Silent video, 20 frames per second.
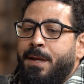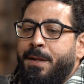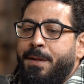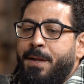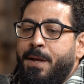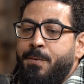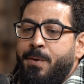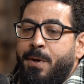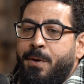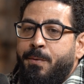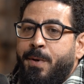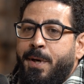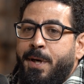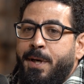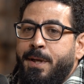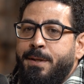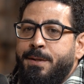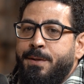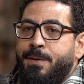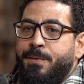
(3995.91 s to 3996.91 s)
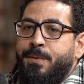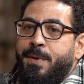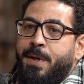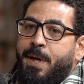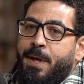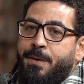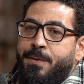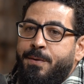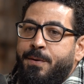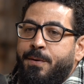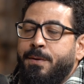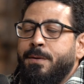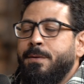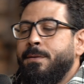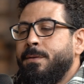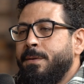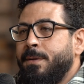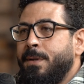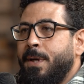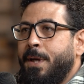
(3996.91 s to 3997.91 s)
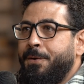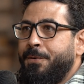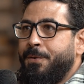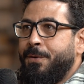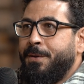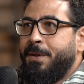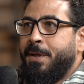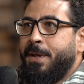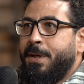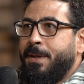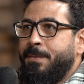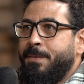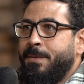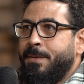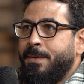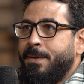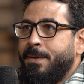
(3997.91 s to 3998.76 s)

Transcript: They were worried, so when I called, I told her,